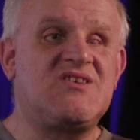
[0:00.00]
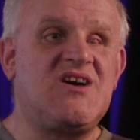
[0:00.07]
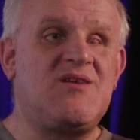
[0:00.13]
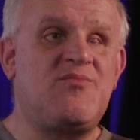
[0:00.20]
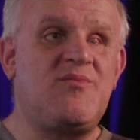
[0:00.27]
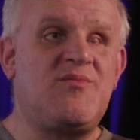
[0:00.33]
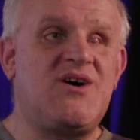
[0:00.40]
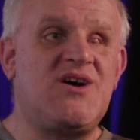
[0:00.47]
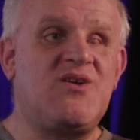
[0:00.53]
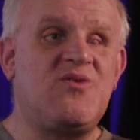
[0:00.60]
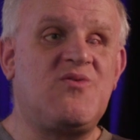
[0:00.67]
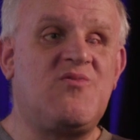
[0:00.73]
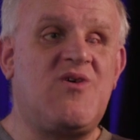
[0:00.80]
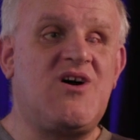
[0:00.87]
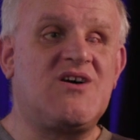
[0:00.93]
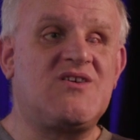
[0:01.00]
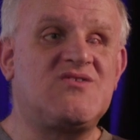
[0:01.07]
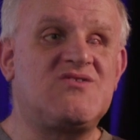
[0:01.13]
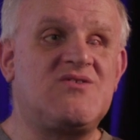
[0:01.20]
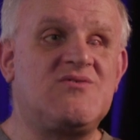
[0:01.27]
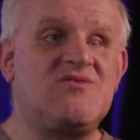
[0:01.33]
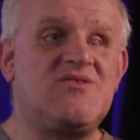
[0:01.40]
couple-mile walk,
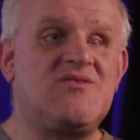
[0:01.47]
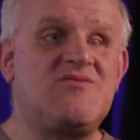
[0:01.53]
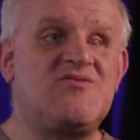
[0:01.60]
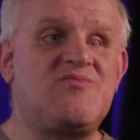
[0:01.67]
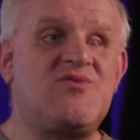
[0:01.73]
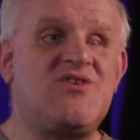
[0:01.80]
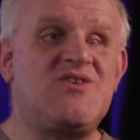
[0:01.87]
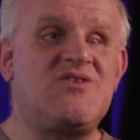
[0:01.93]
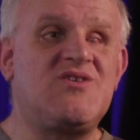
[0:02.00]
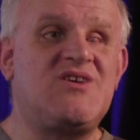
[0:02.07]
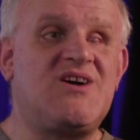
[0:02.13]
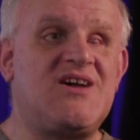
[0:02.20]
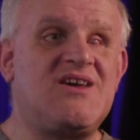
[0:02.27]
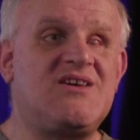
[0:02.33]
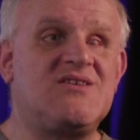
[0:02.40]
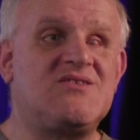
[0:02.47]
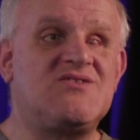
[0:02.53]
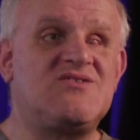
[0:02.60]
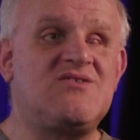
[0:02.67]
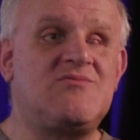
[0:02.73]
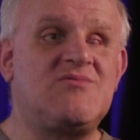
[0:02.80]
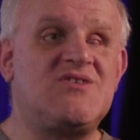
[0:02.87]
so it was a pretty good hike, and
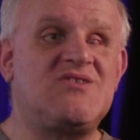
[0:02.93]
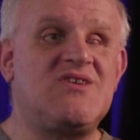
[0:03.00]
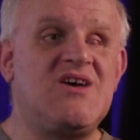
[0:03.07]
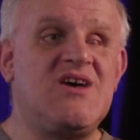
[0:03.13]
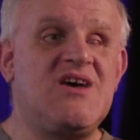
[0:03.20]
so we'd